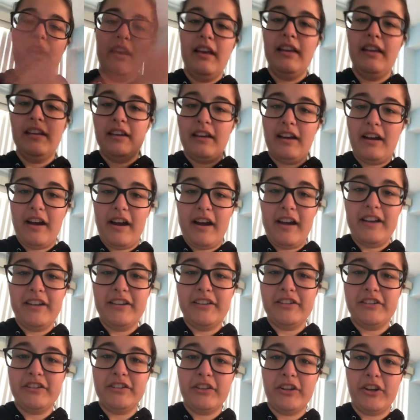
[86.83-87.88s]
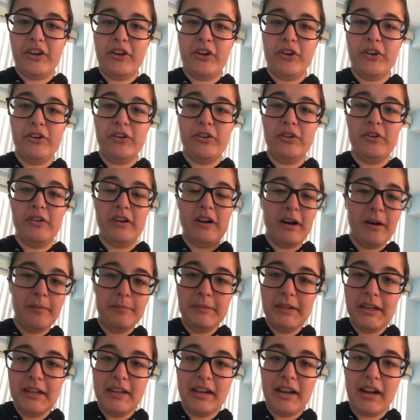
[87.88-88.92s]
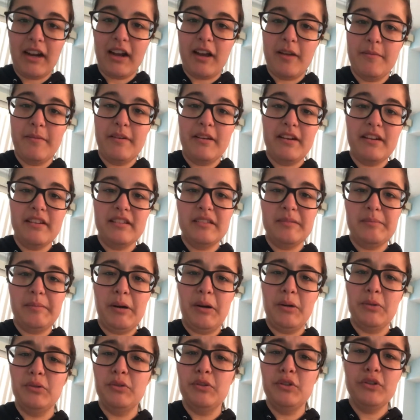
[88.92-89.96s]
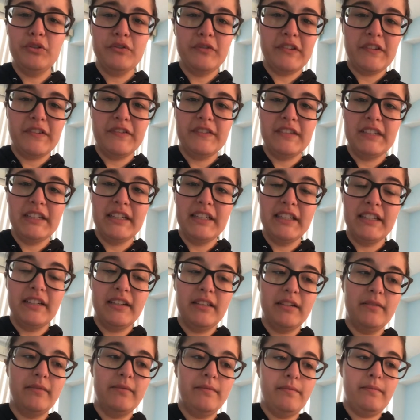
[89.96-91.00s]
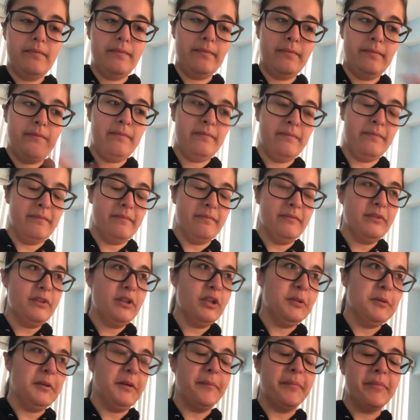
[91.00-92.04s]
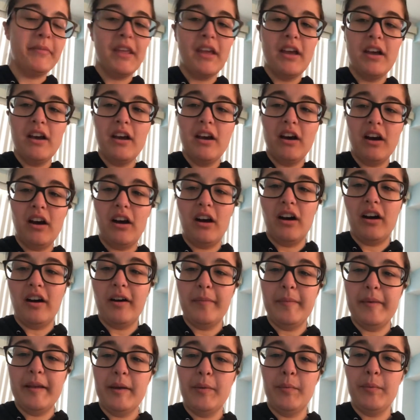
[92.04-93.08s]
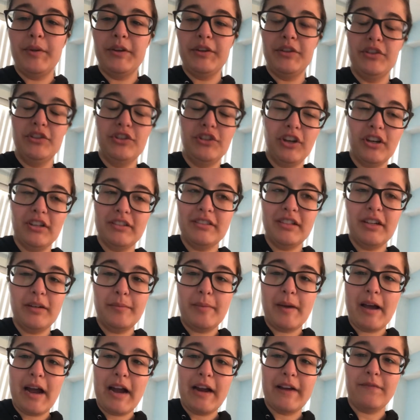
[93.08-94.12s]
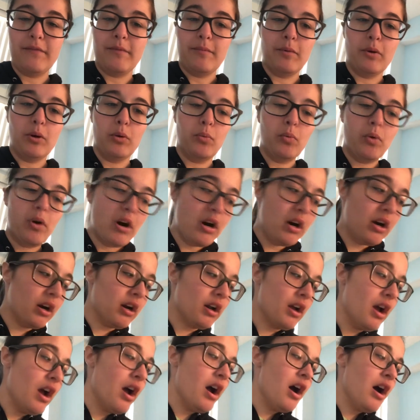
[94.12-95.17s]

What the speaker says: Hey guys, so update time, it is about 2:50, excuse me, and we just got back from our walk,